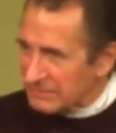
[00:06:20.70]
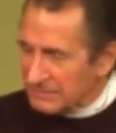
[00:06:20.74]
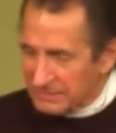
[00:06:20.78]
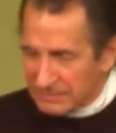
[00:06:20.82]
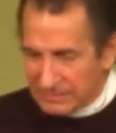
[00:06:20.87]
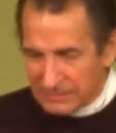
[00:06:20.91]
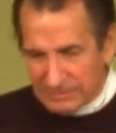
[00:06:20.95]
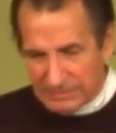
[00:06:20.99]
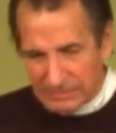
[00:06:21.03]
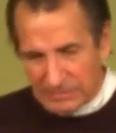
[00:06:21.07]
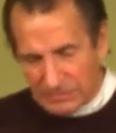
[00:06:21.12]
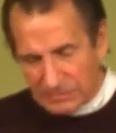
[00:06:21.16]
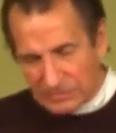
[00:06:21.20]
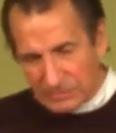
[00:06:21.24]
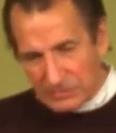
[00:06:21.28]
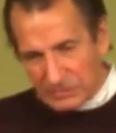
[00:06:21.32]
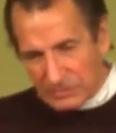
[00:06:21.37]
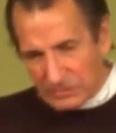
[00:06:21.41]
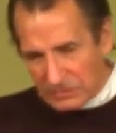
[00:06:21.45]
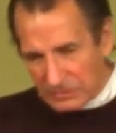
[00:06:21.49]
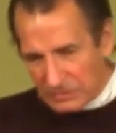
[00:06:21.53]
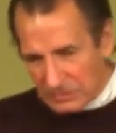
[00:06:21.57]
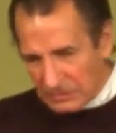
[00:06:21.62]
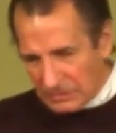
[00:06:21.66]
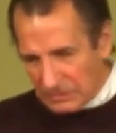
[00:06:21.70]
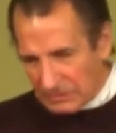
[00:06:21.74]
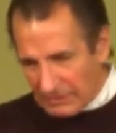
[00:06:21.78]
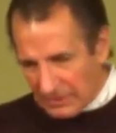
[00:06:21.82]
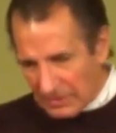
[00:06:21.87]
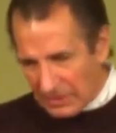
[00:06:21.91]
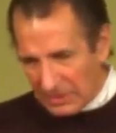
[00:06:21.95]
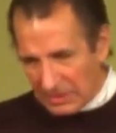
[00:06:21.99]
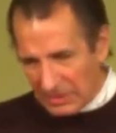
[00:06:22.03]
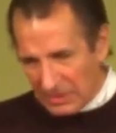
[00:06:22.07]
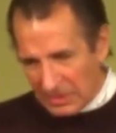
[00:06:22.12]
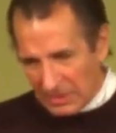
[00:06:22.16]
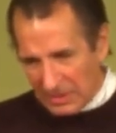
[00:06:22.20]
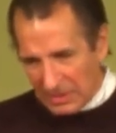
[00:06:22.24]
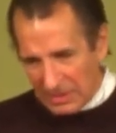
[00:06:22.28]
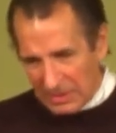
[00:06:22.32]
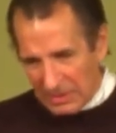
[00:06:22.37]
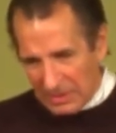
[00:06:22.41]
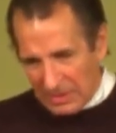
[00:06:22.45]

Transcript: (no one is talking)